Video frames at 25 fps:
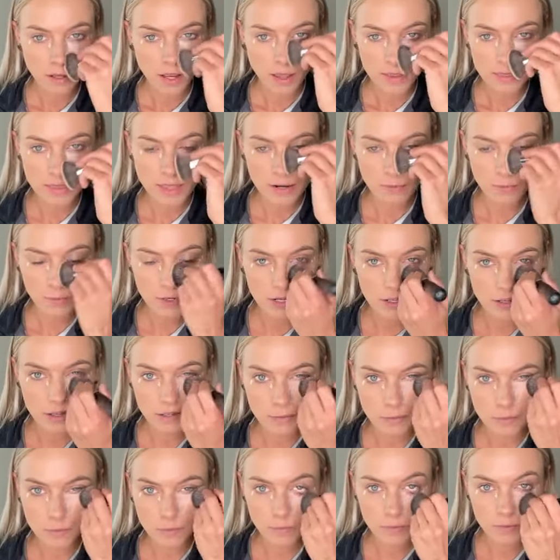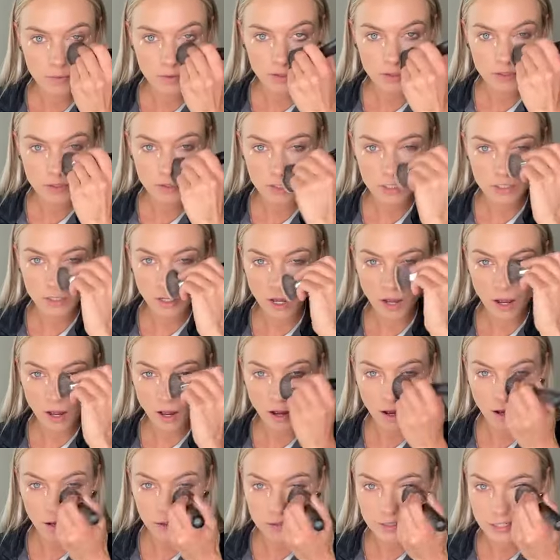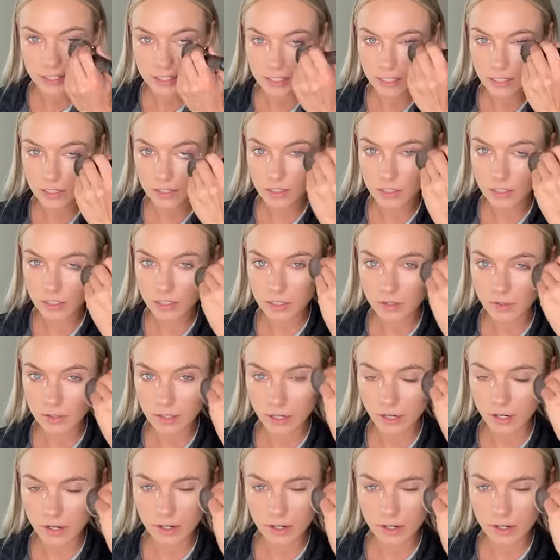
And then we discontinued,